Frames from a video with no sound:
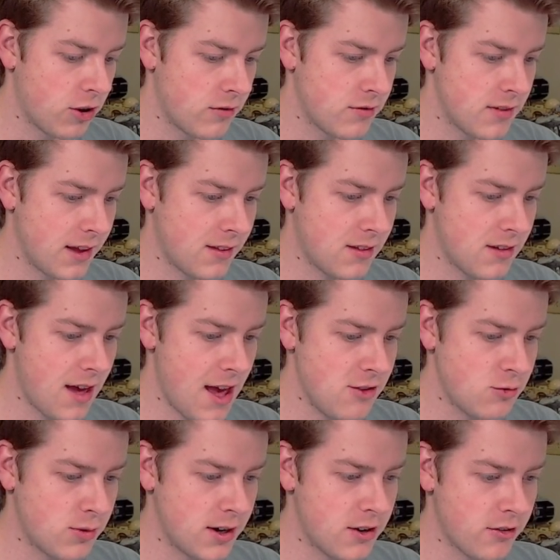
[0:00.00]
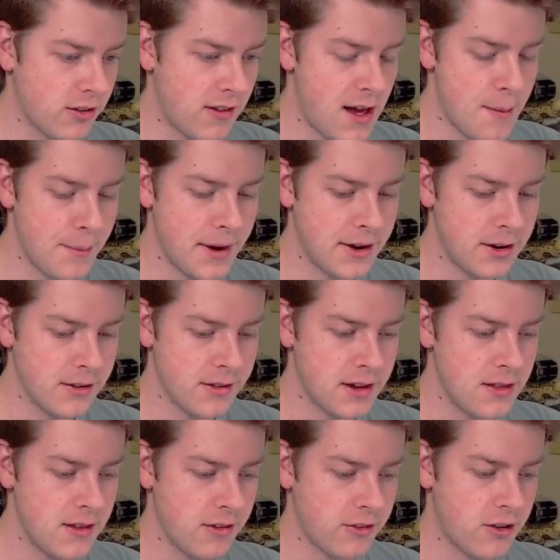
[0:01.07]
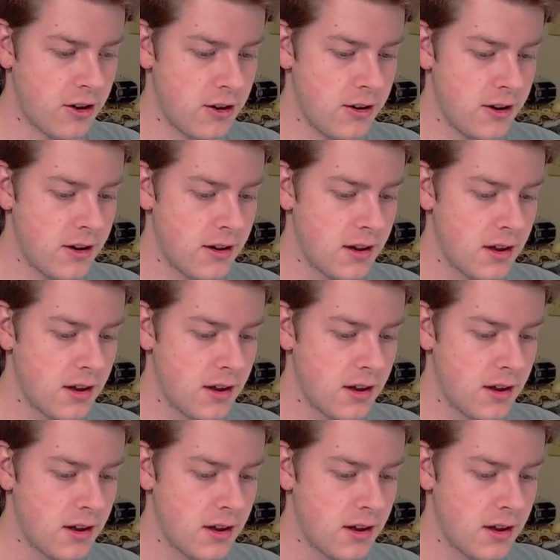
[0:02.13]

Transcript: Like, the edgeware is a lot better than this card,